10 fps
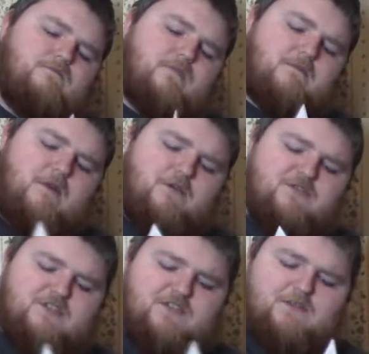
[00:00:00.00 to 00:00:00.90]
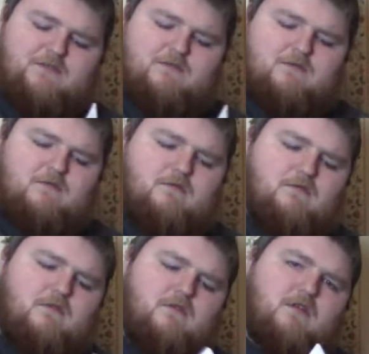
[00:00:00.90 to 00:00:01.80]
the most
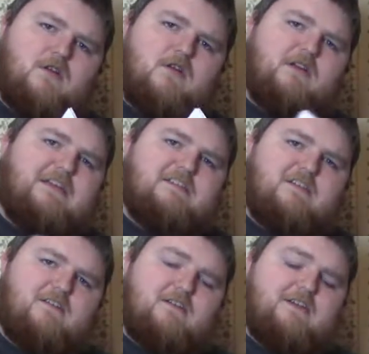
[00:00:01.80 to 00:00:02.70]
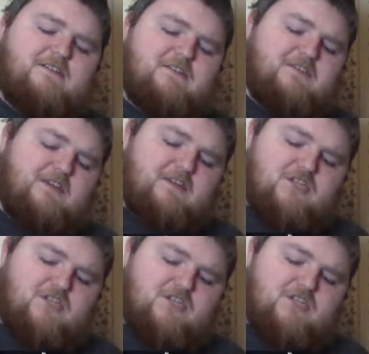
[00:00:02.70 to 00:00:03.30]
easiest thing to